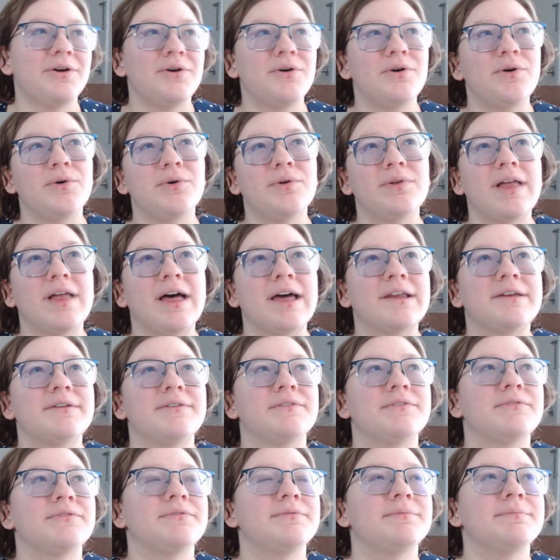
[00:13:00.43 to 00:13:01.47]
a whole lot
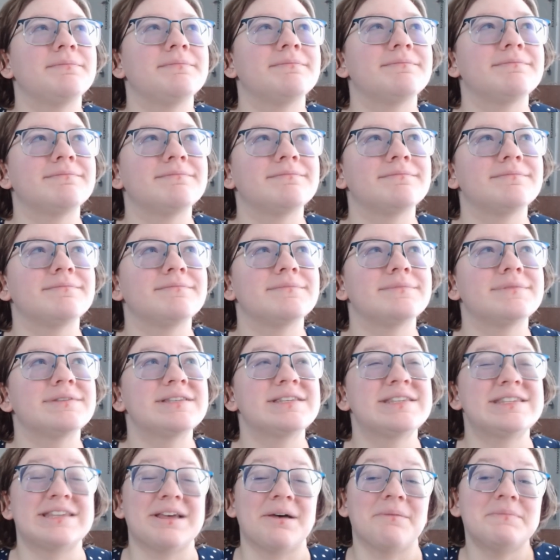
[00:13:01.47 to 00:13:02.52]
of
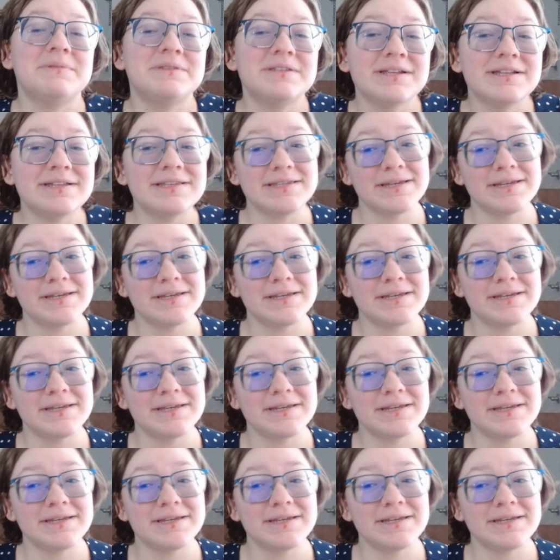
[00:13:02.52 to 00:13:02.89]
substance,